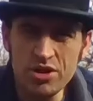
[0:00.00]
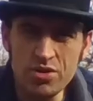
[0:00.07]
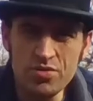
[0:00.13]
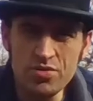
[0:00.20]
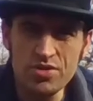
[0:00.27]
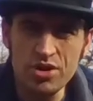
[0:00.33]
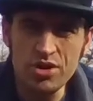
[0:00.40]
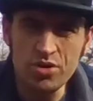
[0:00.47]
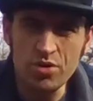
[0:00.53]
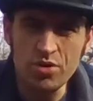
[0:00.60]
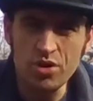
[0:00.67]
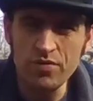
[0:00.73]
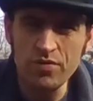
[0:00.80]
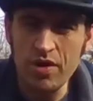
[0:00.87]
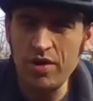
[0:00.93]
use that you
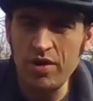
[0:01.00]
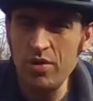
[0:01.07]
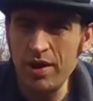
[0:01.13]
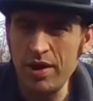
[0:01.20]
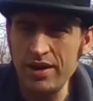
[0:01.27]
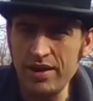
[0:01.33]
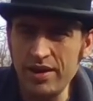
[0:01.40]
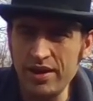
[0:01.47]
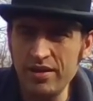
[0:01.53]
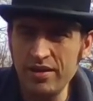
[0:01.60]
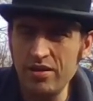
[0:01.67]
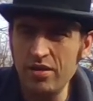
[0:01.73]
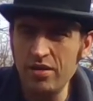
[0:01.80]
could very quickly